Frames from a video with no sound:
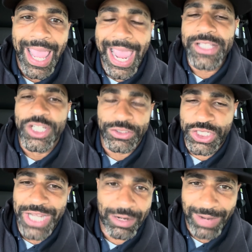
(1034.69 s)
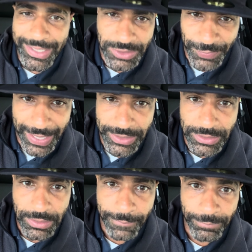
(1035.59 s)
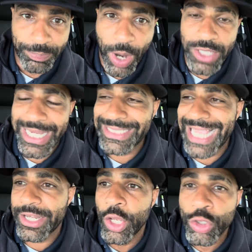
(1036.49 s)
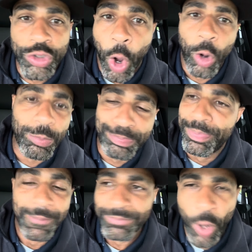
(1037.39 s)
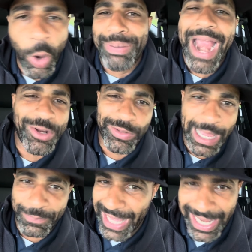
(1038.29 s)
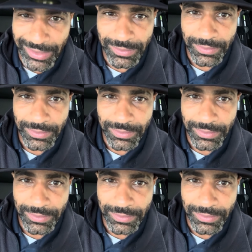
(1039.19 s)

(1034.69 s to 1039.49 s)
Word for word: and took the shot right in his face. LeBron James had no, no bearing on that play.